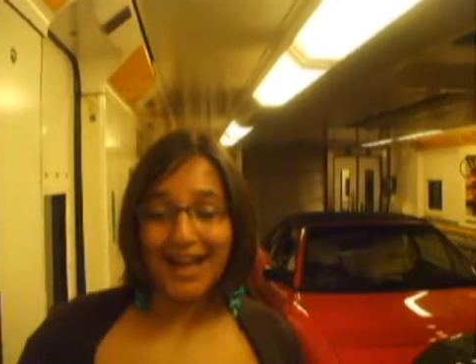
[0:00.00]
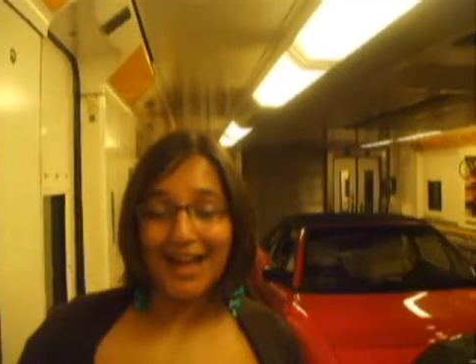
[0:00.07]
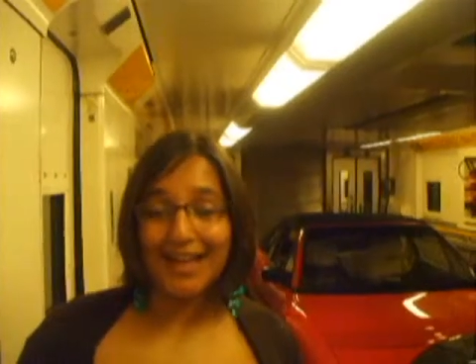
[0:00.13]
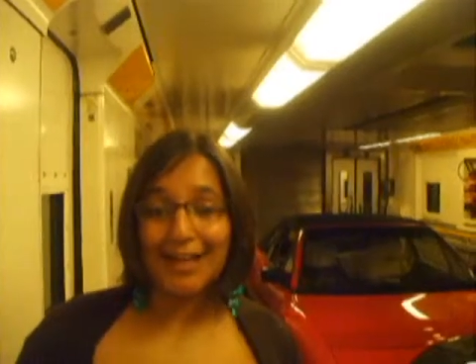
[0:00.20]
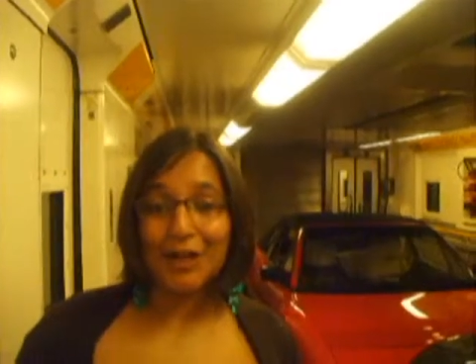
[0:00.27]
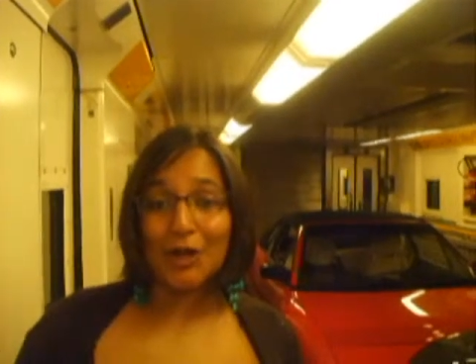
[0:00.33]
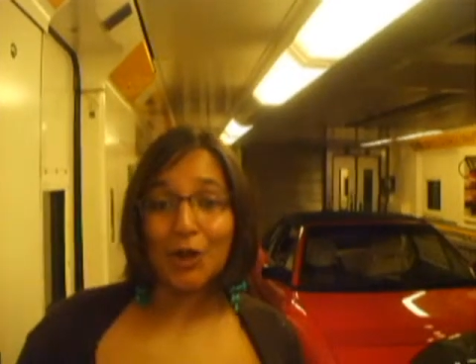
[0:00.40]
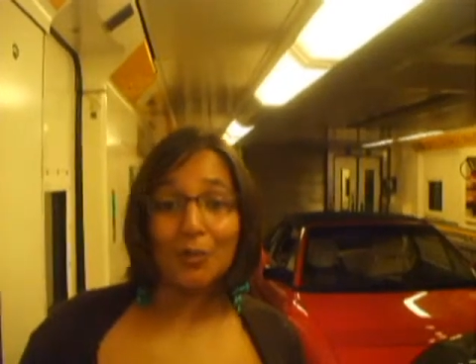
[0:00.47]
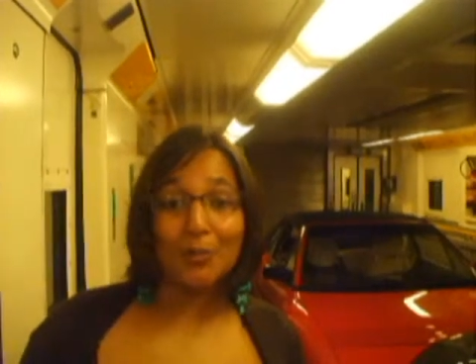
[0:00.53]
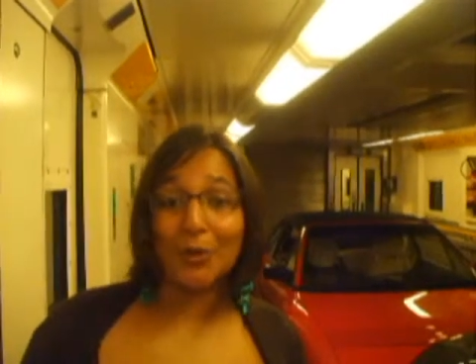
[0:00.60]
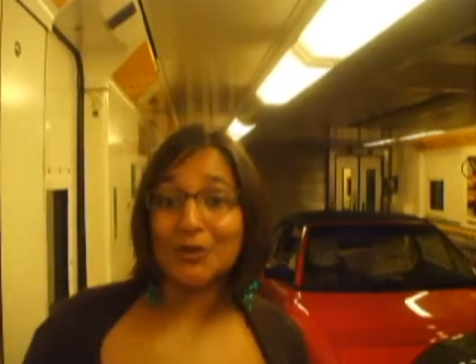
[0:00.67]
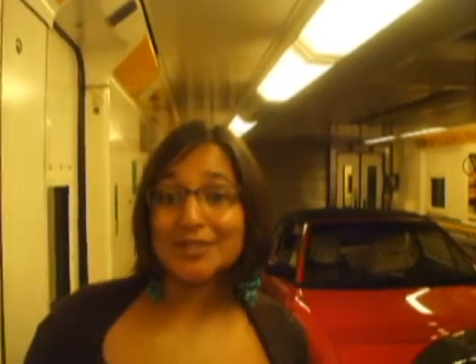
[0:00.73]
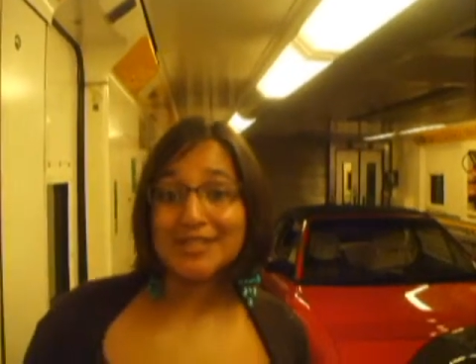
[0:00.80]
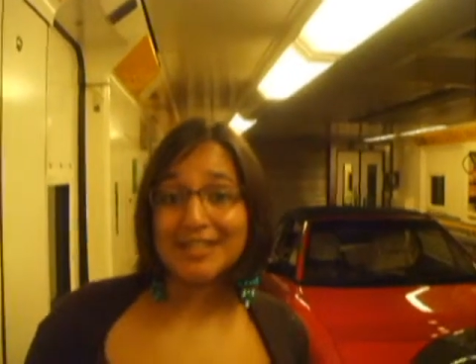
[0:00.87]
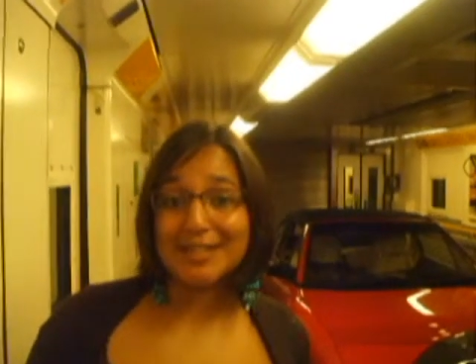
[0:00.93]
I
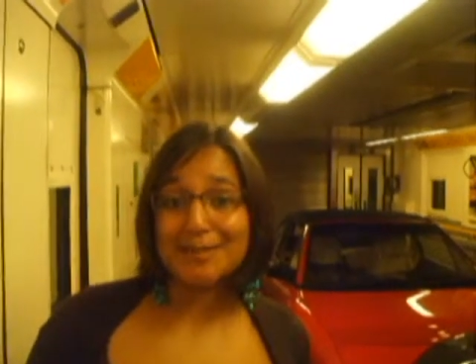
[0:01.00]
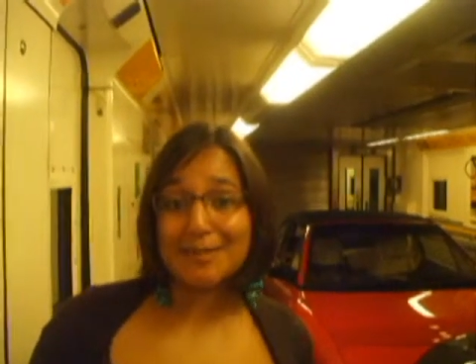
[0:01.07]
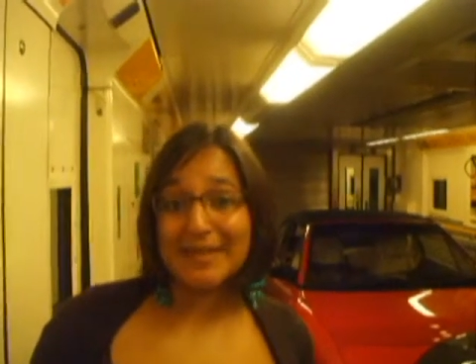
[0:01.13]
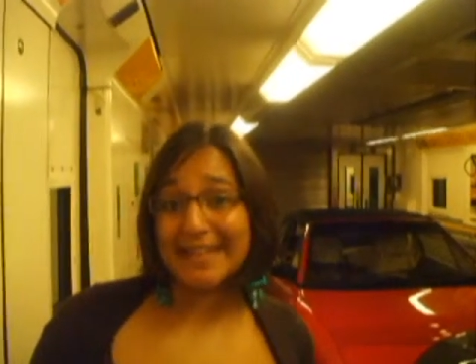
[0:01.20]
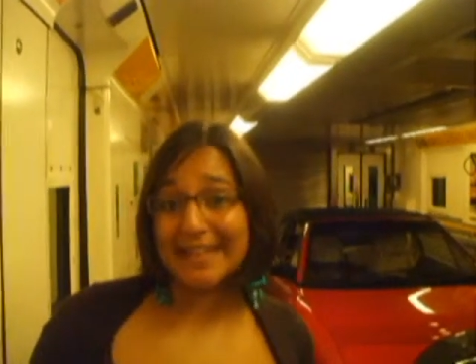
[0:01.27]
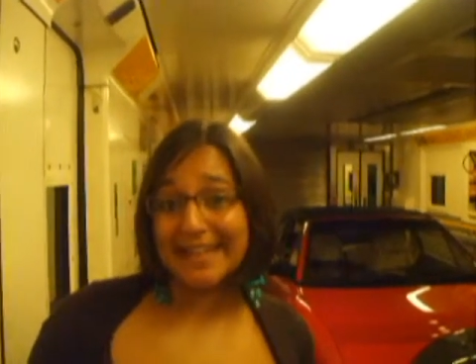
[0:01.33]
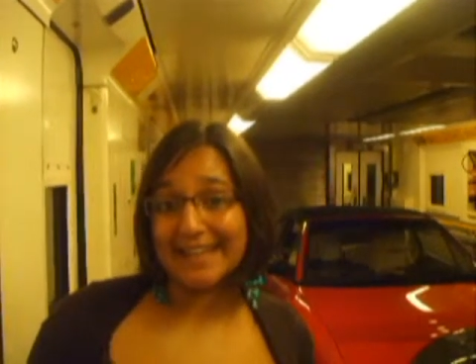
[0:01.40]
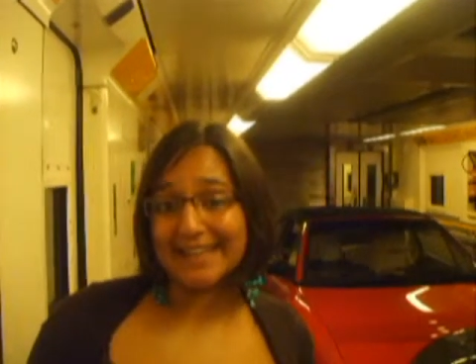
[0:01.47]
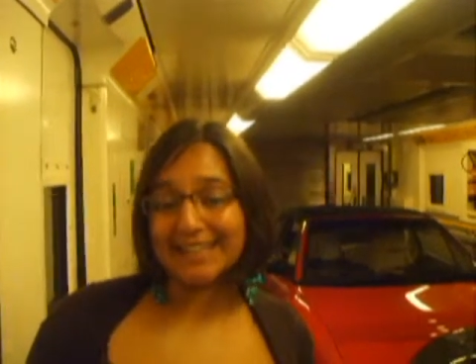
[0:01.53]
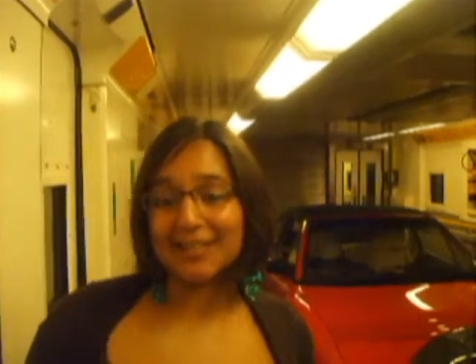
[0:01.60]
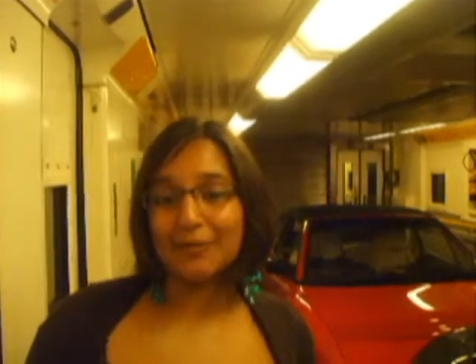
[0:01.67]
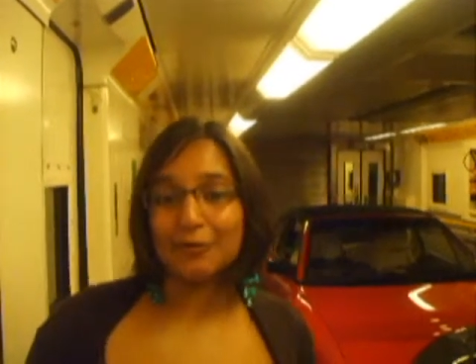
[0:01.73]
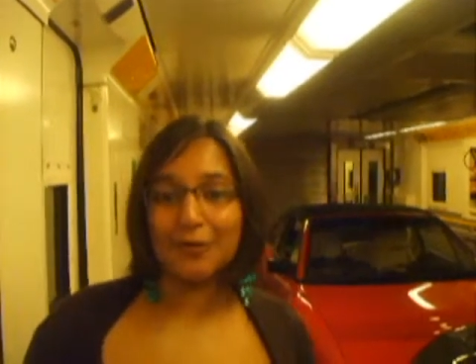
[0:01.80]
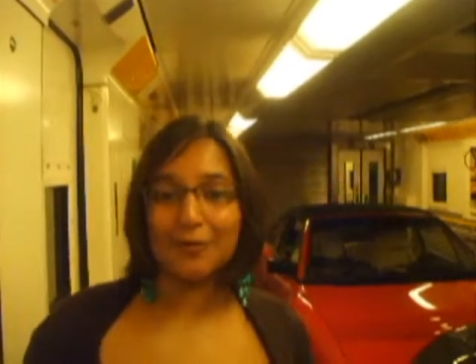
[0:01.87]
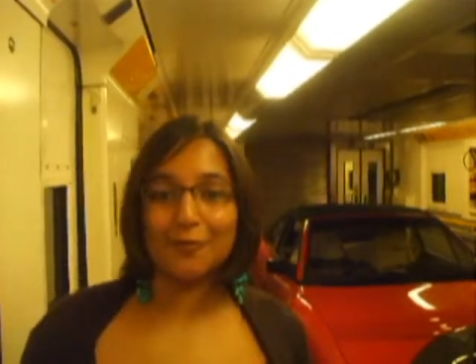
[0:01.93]
composted a billet
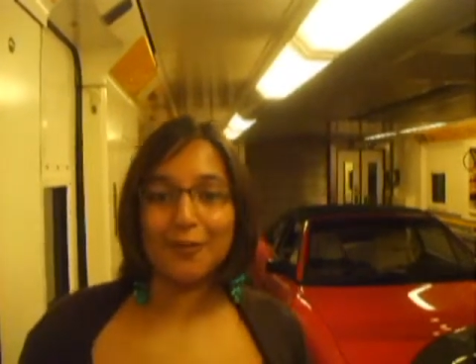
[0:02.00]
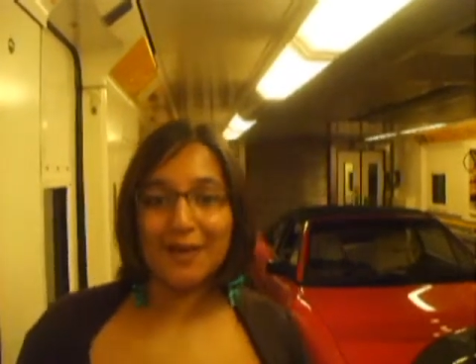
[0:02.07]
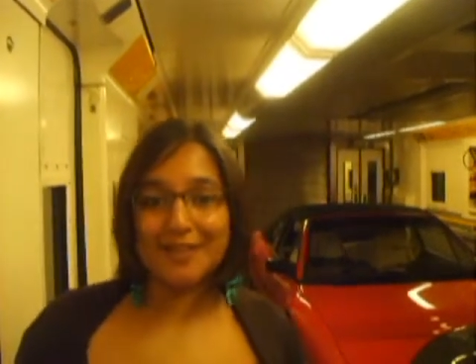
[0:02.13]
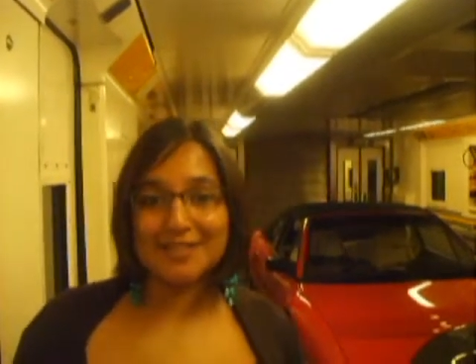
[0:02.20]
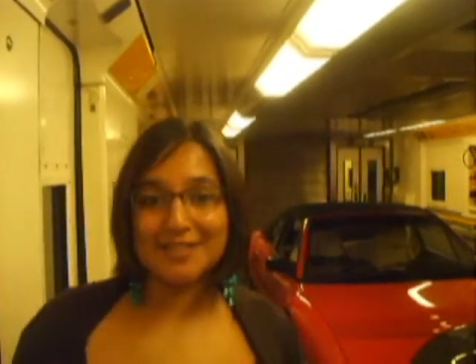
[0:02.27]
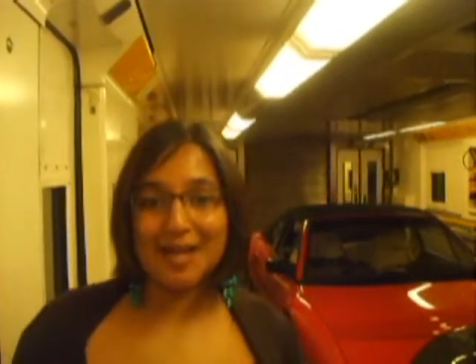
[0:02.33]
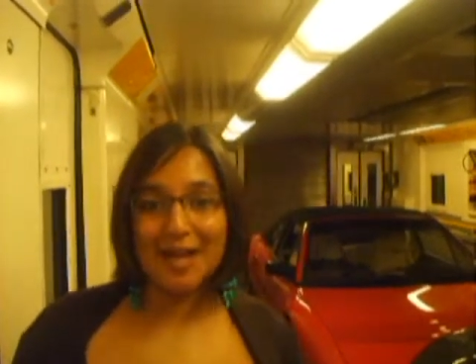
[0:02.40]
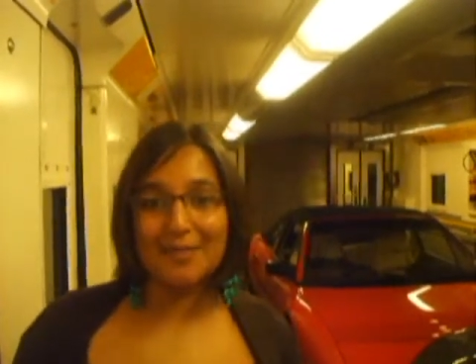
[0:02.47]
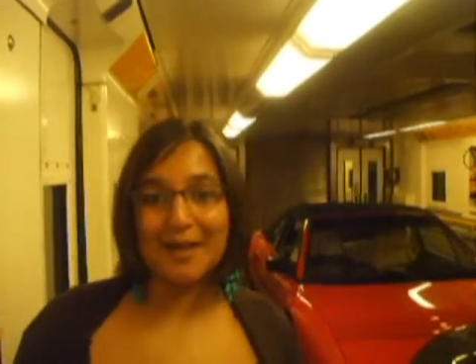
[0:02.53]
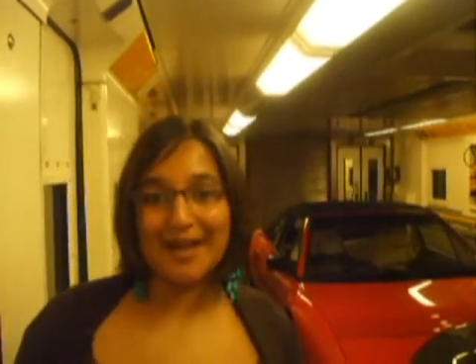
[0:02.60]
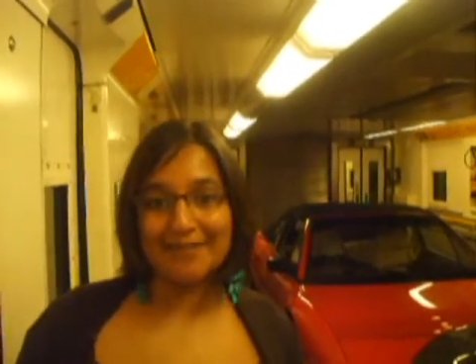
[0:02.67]
for the first time